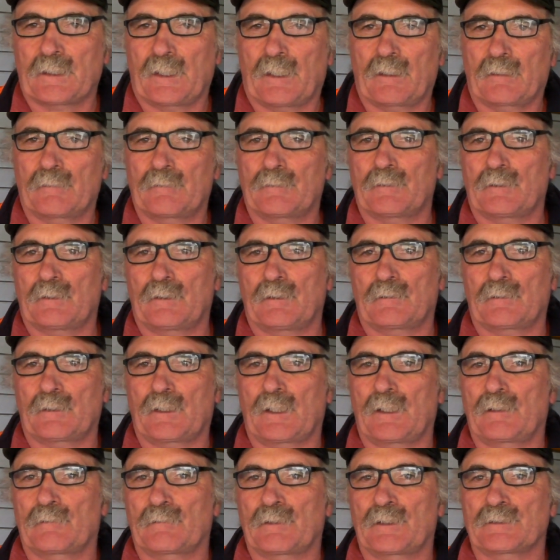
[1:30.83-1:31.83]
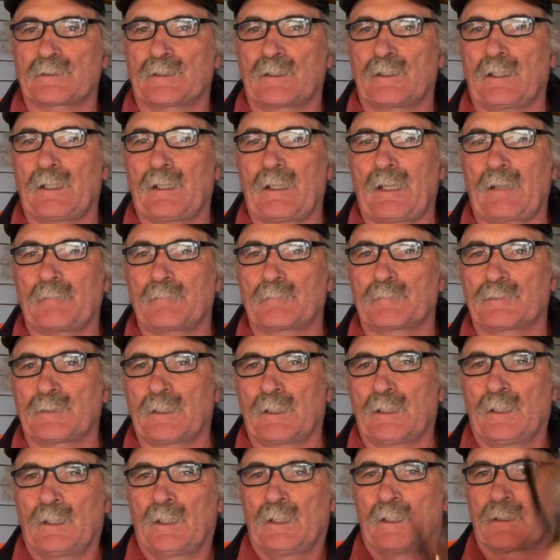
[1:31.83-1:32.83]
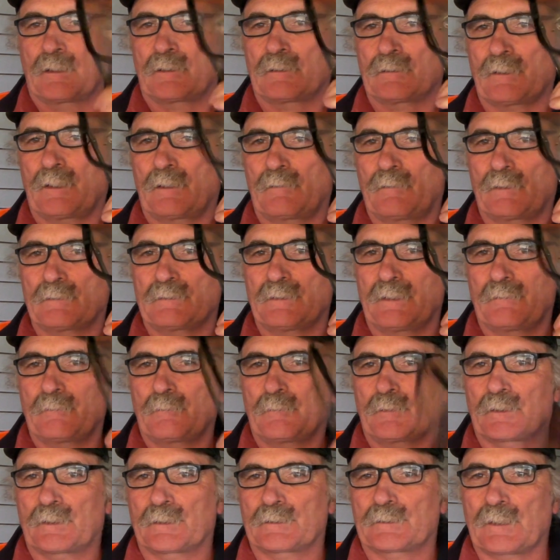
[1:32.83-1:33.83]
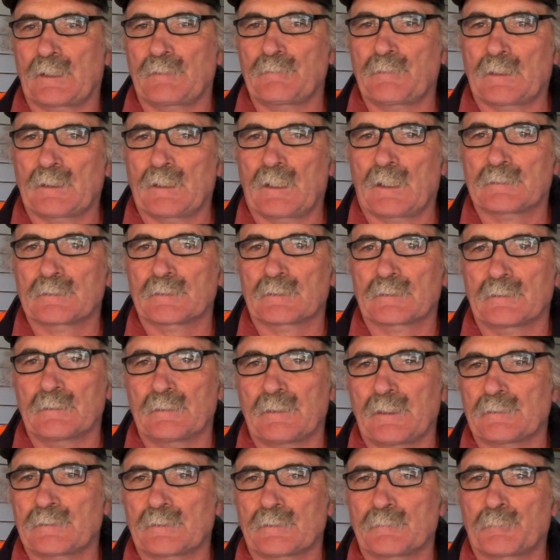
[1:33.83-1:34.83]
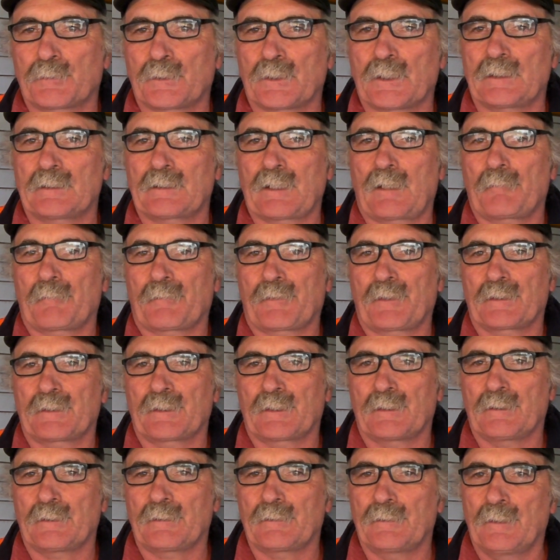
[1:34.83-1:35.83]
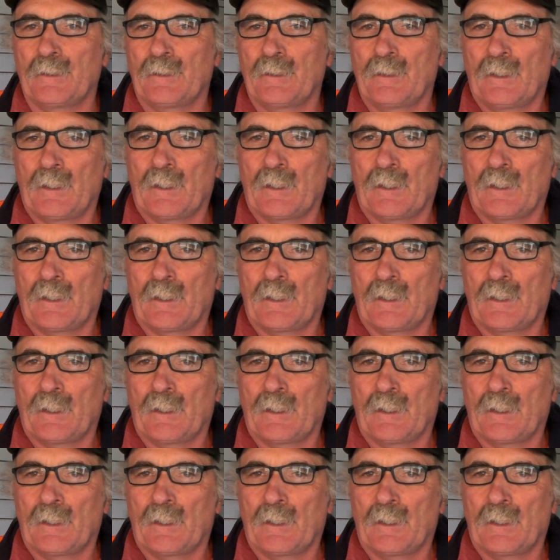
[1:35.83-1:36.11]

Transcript: And it was the only reason that happened because I wasn't even wearing safety glasses, and that's a pretty dumb thing to do.